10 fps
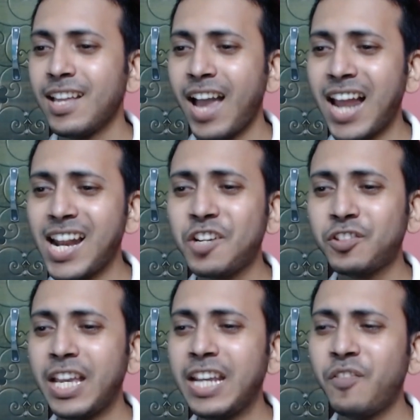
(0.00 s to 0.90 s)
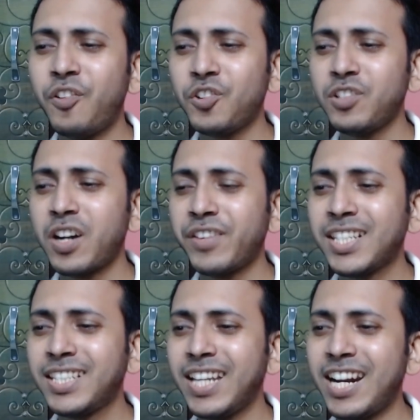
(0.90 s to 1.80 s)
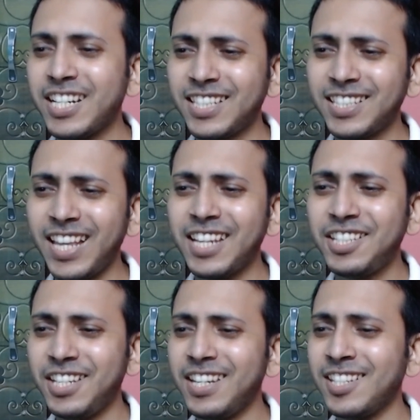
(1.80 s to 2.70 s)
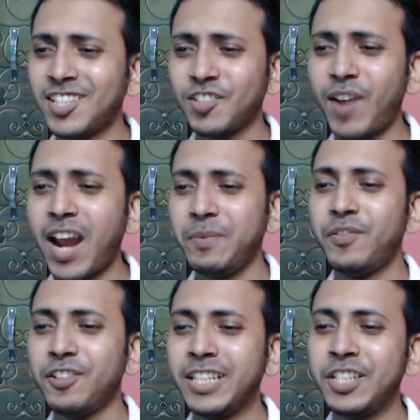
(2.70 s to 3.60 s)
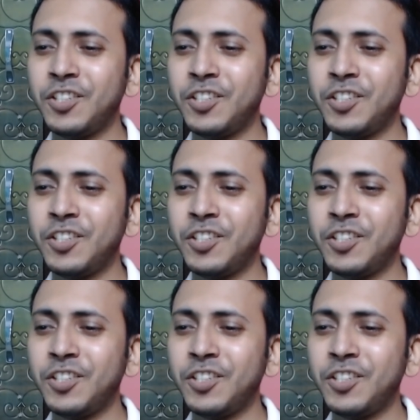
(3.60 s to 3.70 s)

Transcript: I like to think the photographers said say cheese right before they took